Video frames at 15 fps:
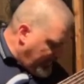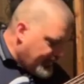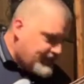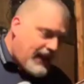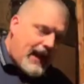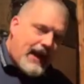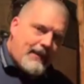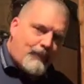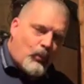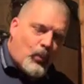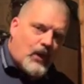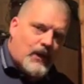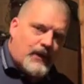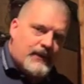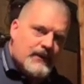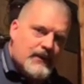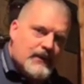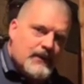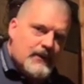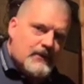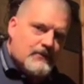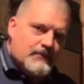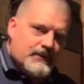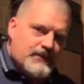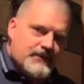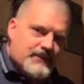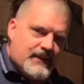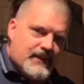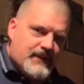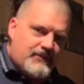Tab 1, which
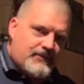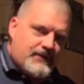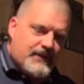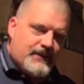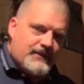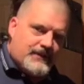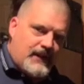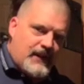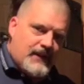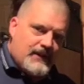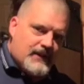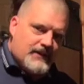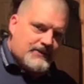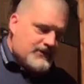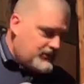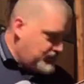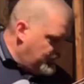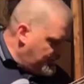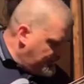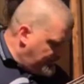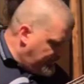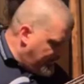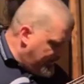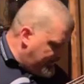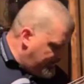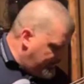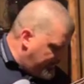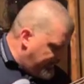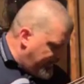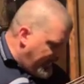is an interesting design, and it's a
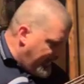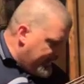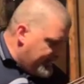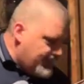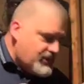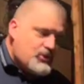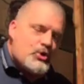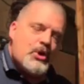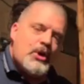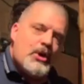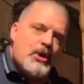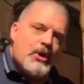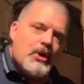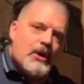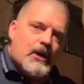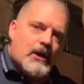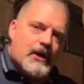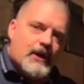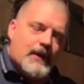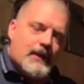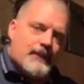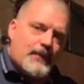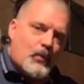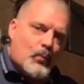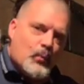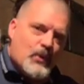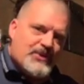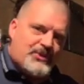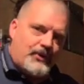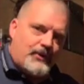210 with an 8-inch
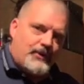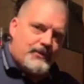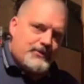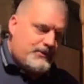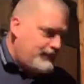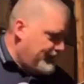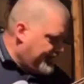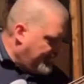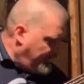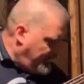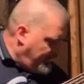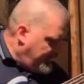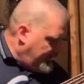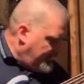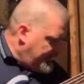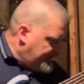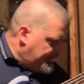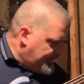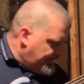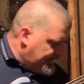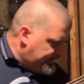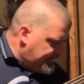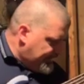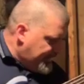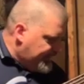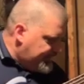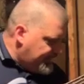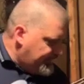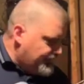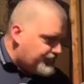Whizzer speaker, so it gets a
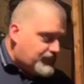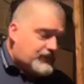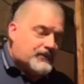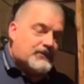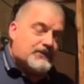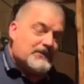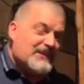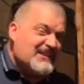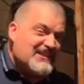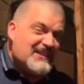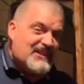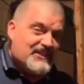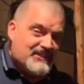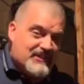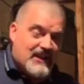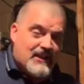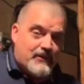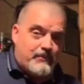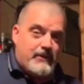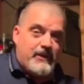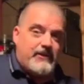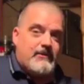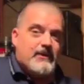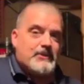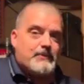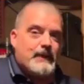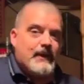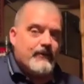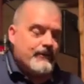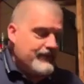nice full clear sound, pretty
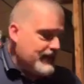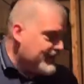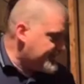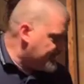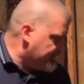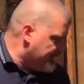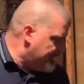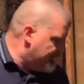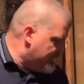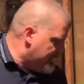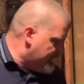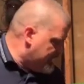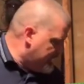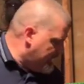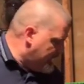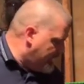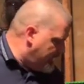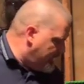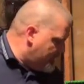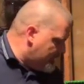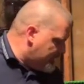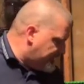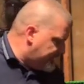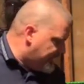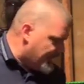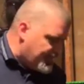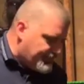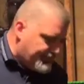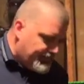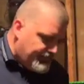transparent actually. The EQ is set
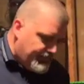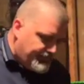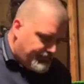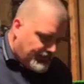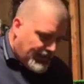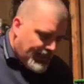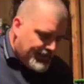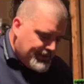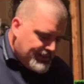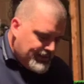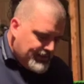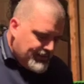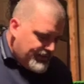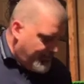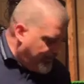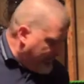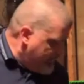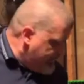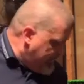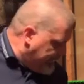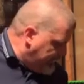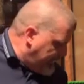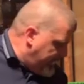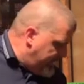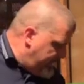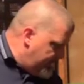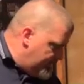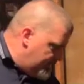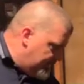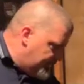completely flat. The parametric
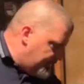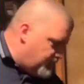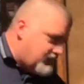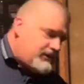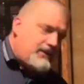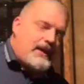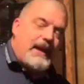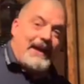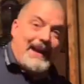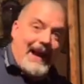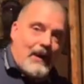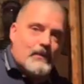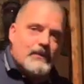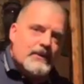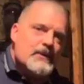EQ is taken out